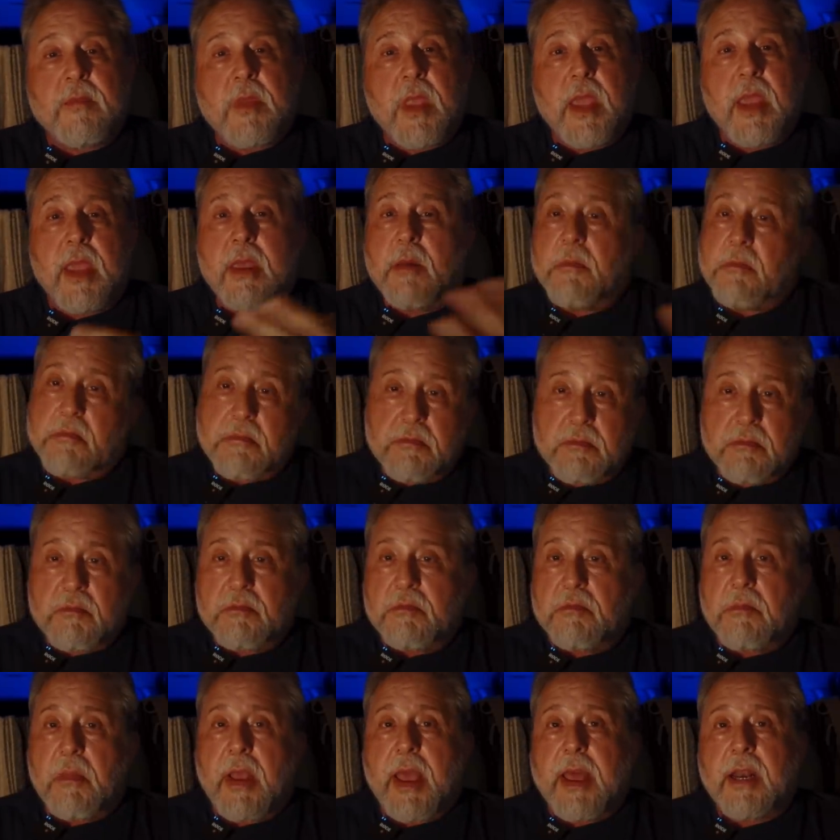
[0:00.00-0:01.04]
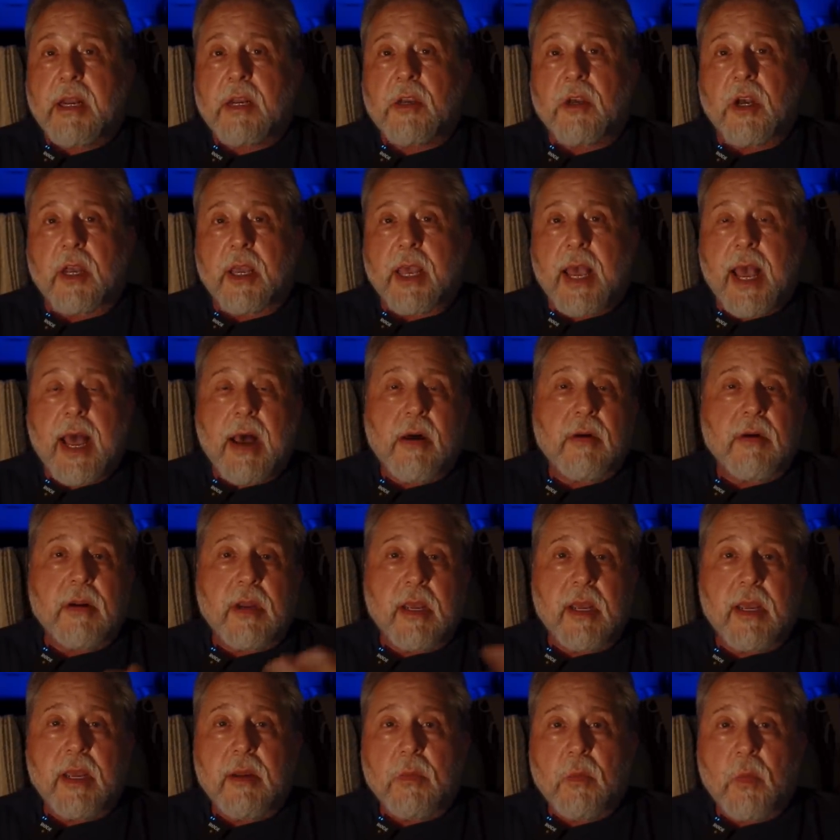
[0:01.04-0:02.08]
and had a cookout
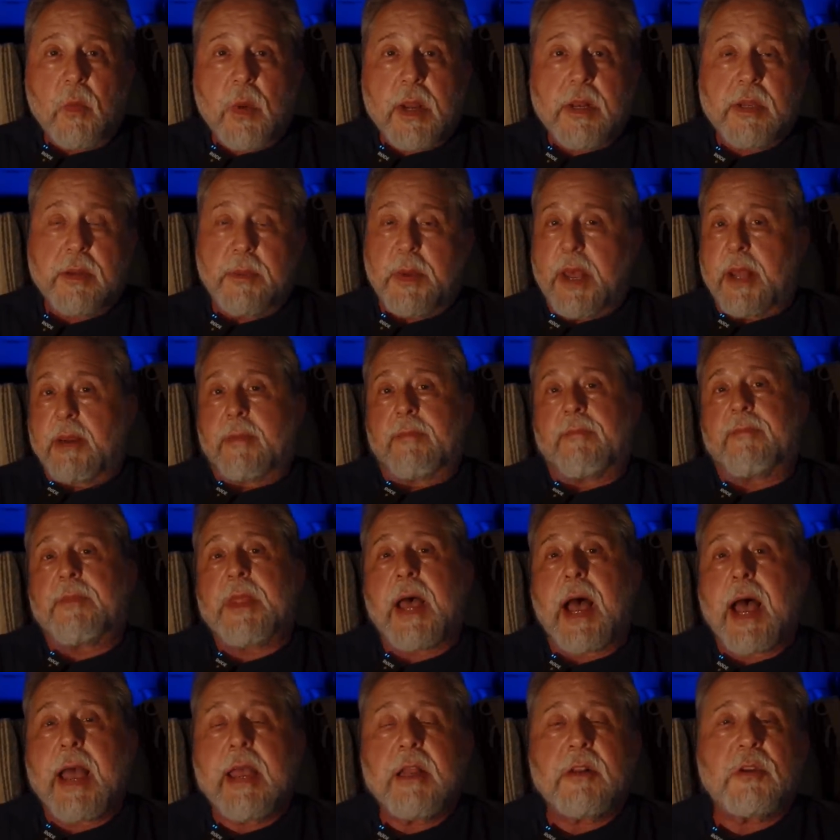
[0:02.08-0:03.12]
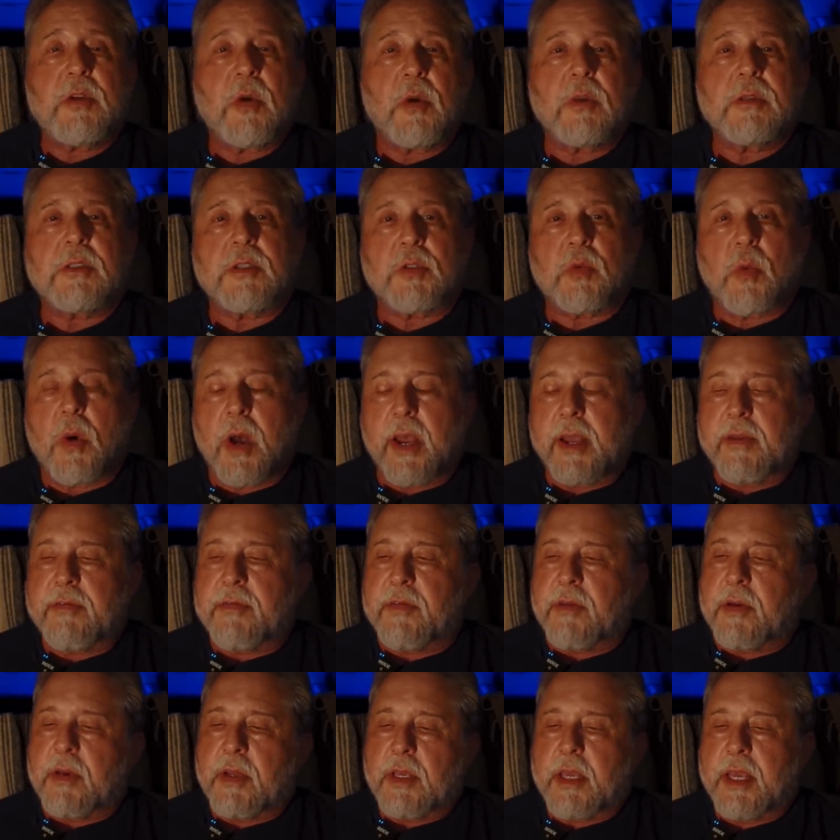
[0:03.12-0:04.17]
and went to bed. Now I had told his
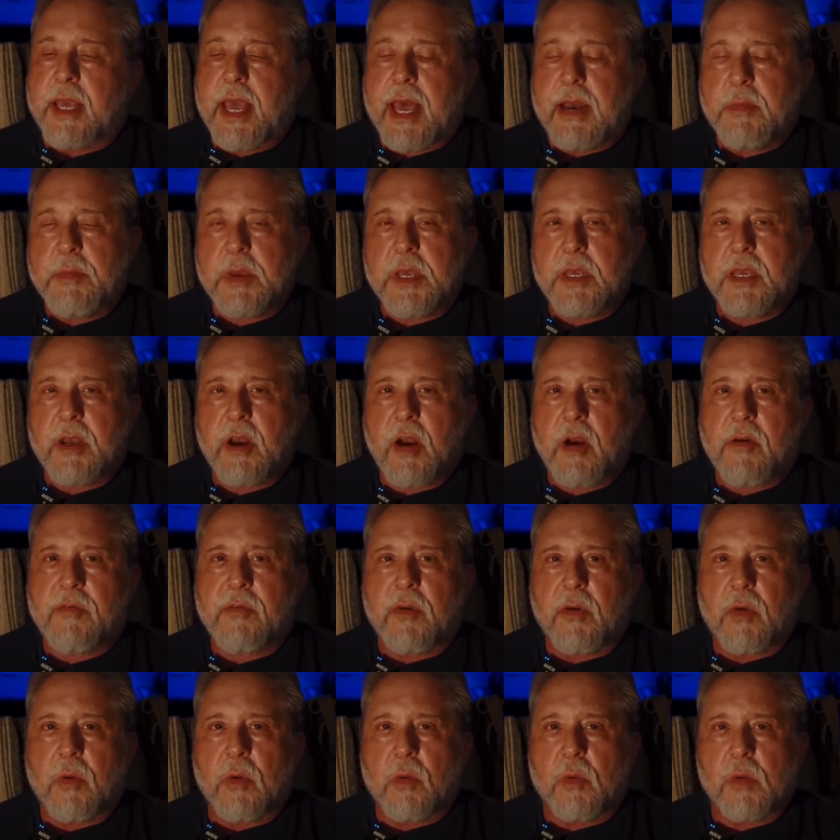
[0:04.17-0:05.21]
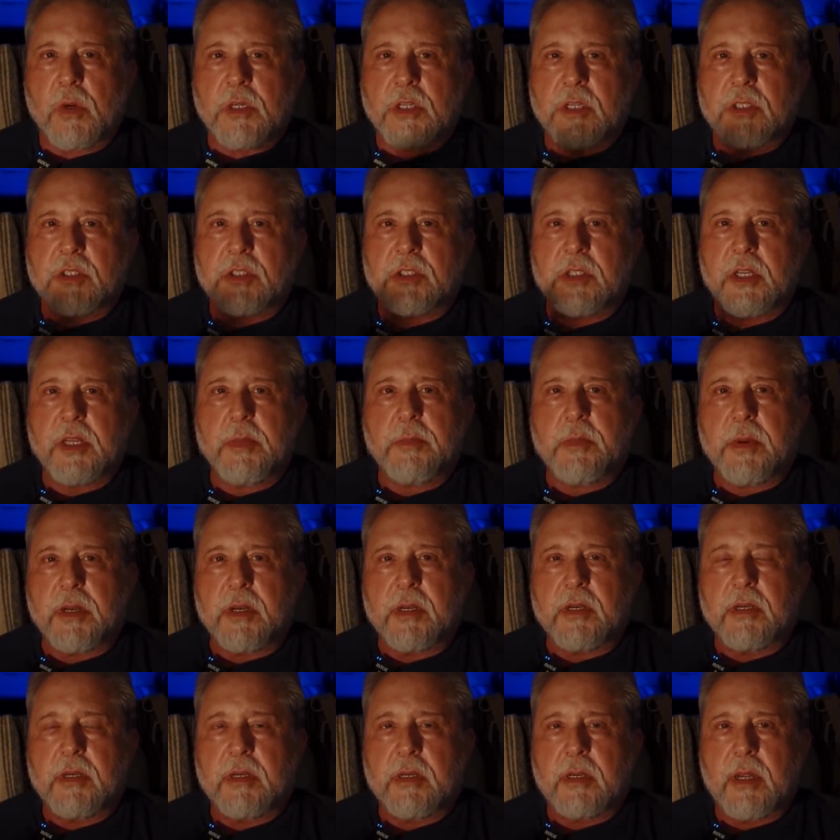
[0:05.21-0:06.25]
wife, you got to be careful when you're
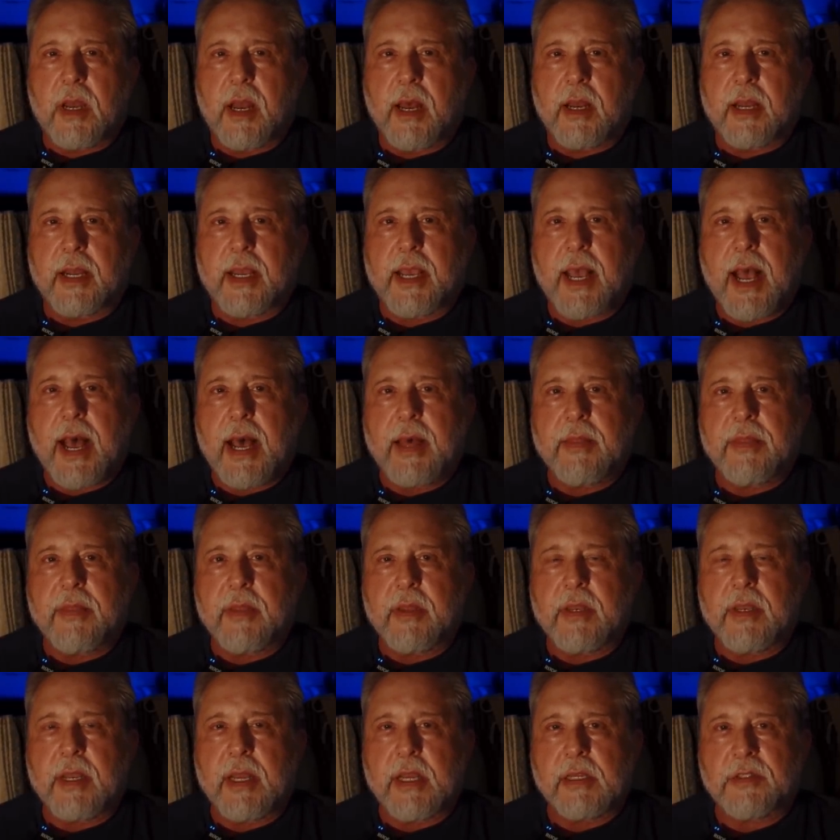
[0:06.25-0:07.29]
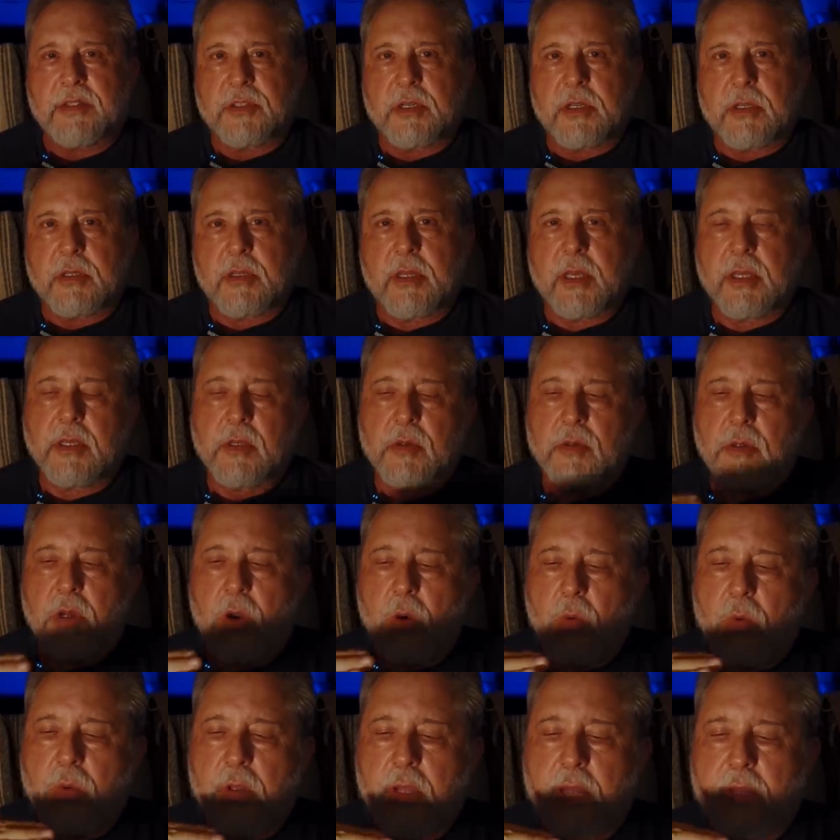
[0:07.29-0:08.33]
sleeping on a cot in the desert that you
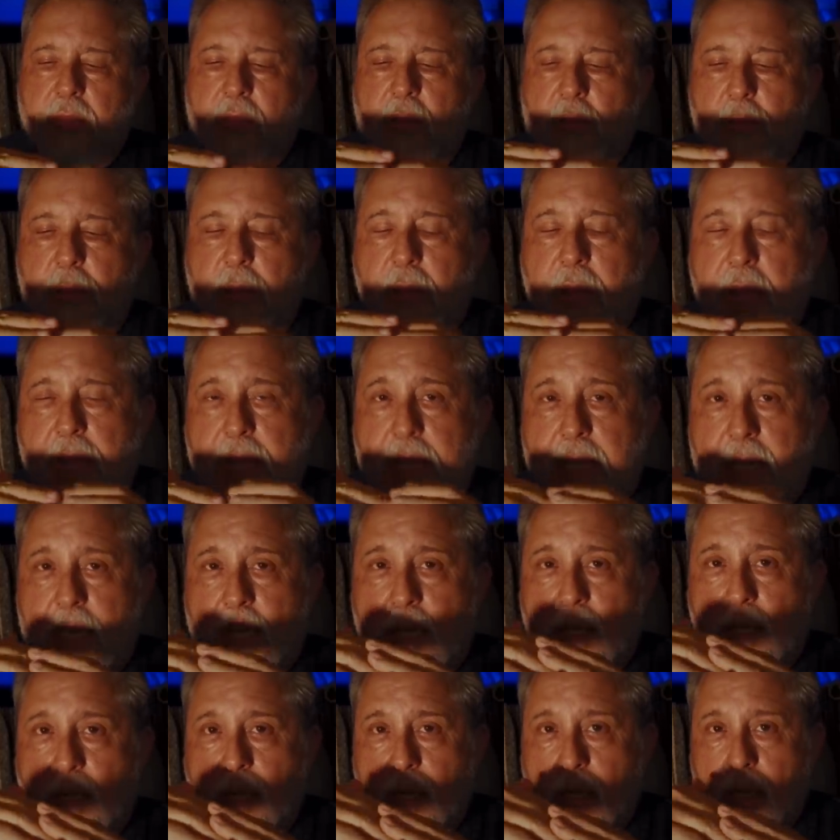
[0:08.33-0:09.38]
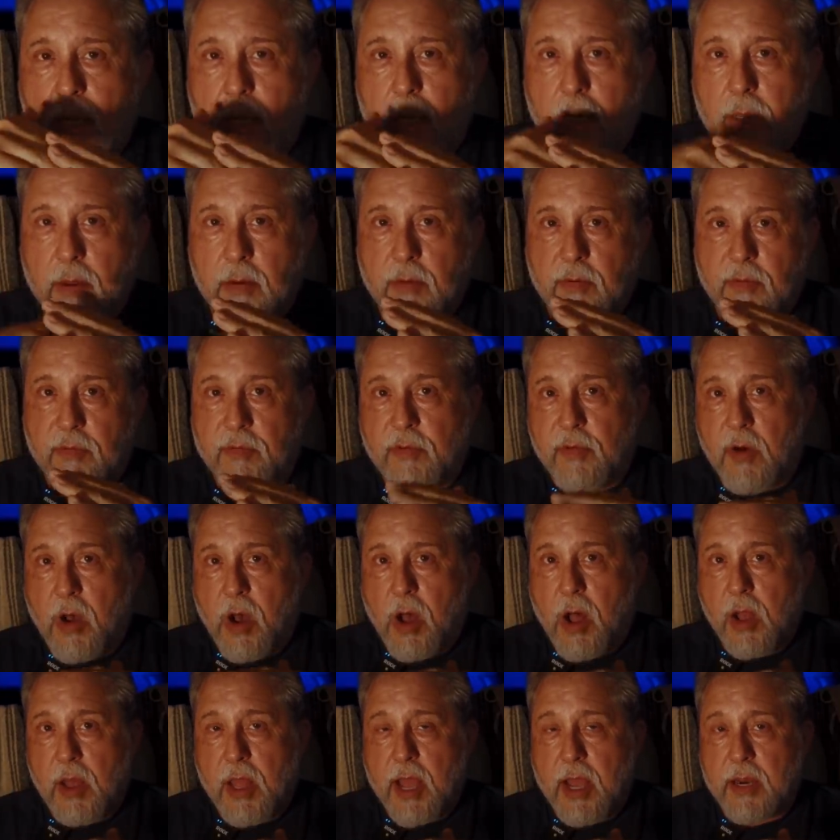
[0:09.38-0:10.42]
don't let the blanket
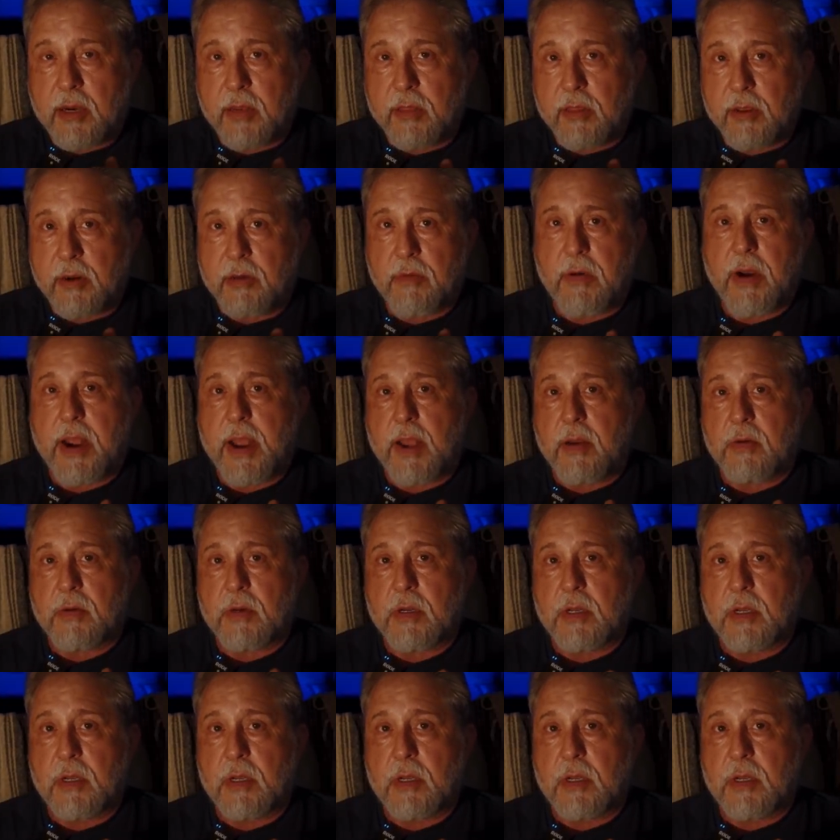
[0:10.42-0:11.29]
fall onto the ground